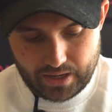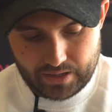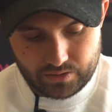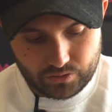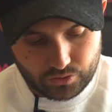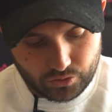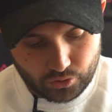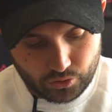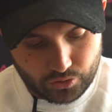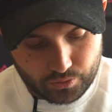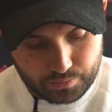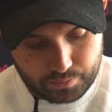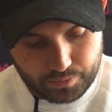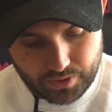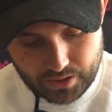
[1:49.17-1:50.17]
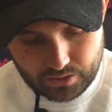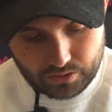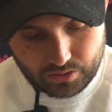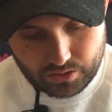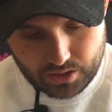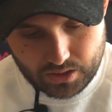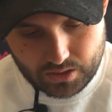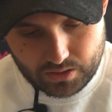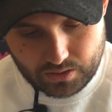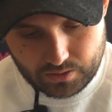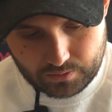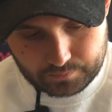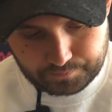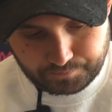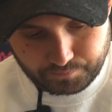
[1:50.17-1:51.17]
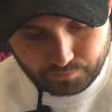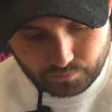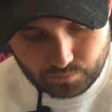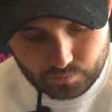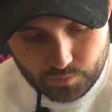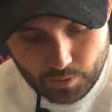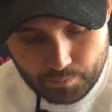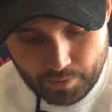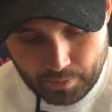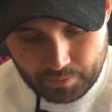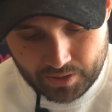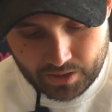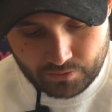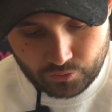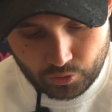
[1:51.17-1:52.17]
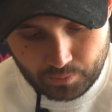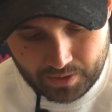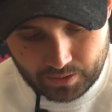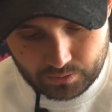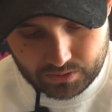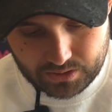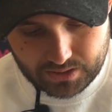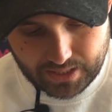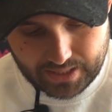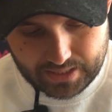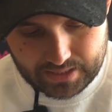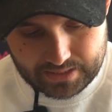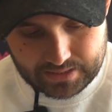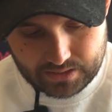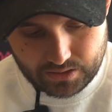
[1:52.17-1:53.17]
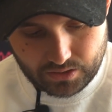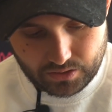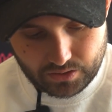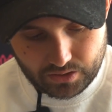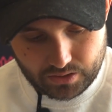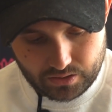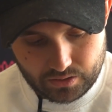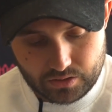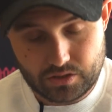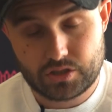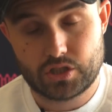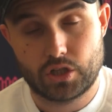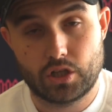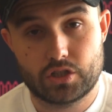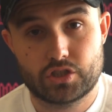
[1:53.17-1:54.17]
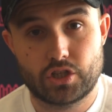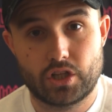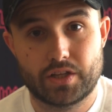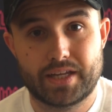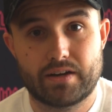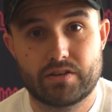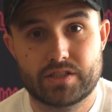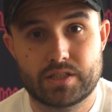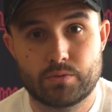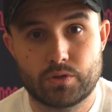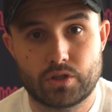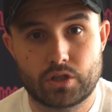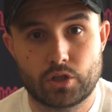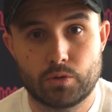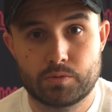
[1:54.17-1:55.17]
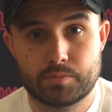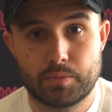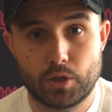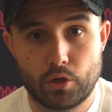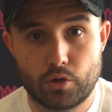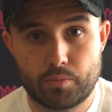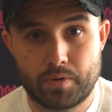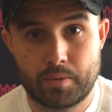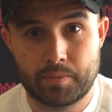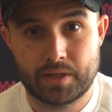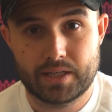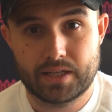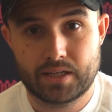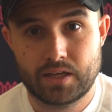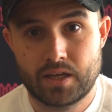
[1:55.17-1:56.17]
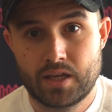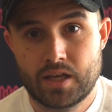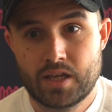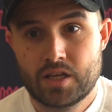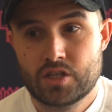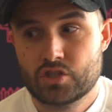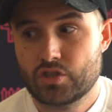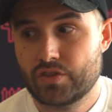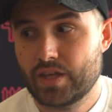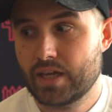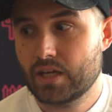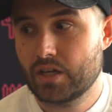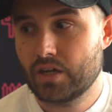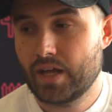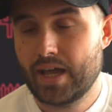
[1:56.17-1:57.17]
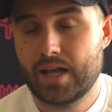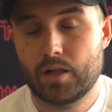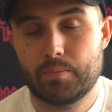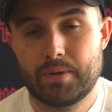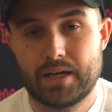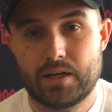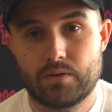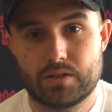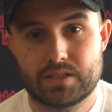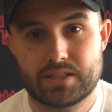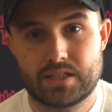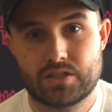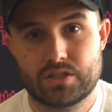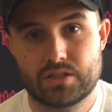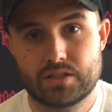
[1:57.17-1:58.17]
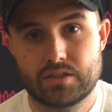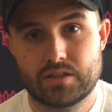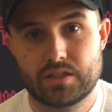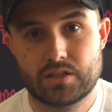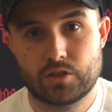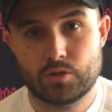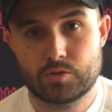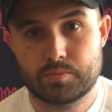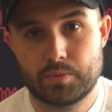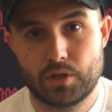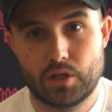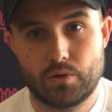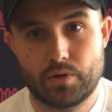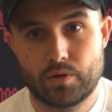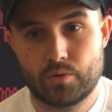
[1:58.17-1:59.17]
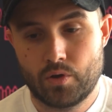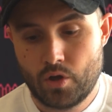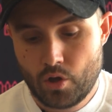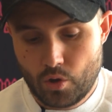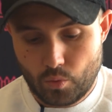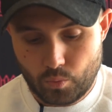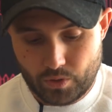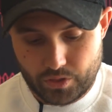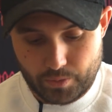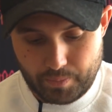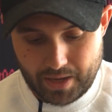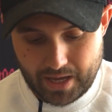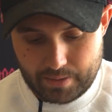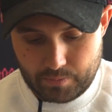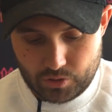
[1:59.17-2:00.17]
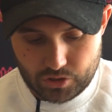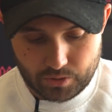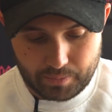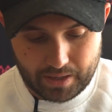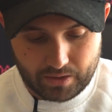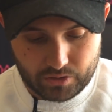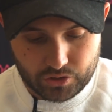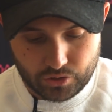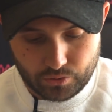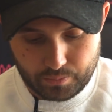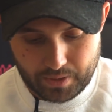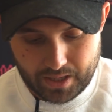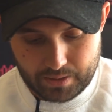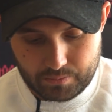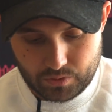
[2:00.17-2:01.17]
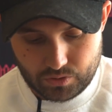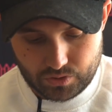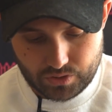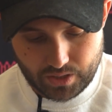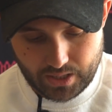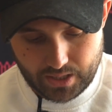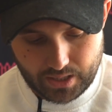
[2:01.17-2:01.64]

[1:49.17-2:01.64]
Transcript: And the other thing that the Premier League have come out with say is that the solidarity with the clubs below the Premier League. So they're going to help out essentially the clubs below it with the payments, the parachute payments.